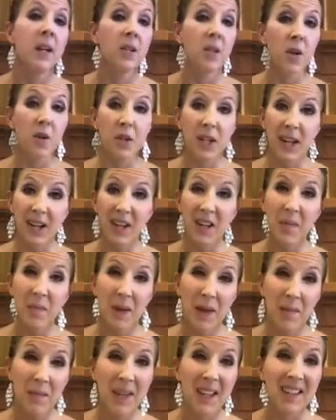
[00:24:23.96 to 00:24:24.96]
doTERRA's
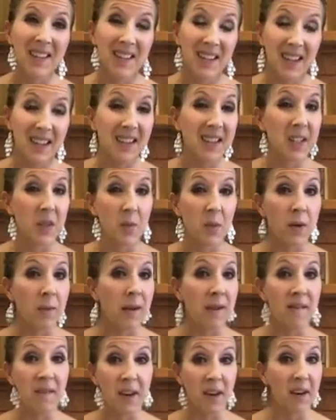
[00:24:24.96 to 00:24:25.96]
PB Assist is one of
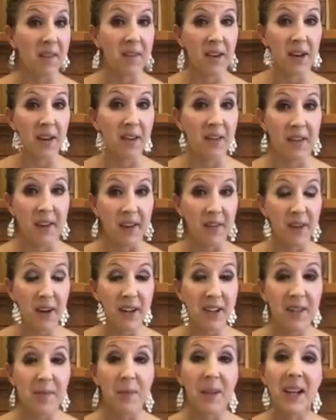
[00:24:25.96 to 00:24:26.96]
my very, very
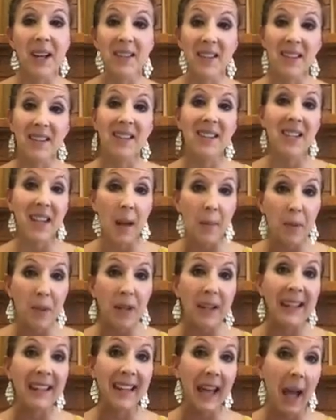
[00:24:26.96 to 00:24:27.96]
favorites because it's
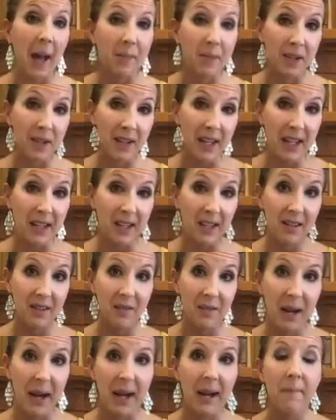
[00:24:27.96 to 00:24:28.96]
double encapsulated,
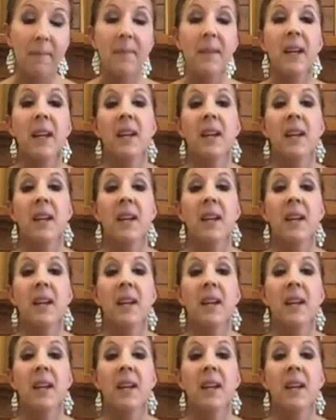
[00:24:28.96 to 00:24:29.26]
right?